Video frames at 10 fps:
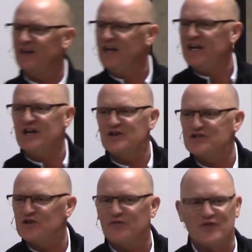
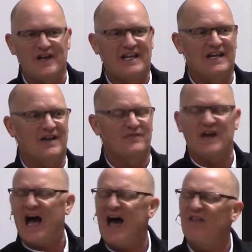Here's your free
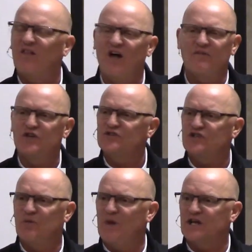gift. I love you
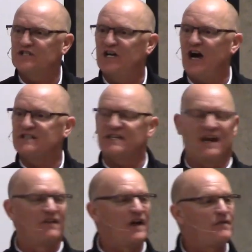so much. God said,
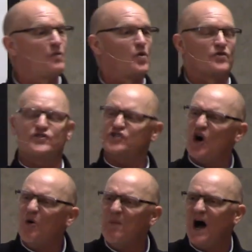I love the world
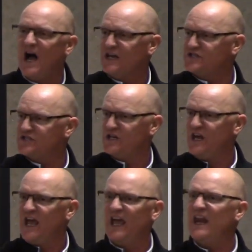so much
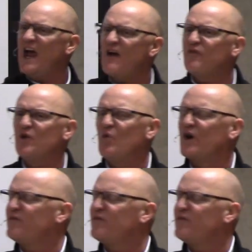and every one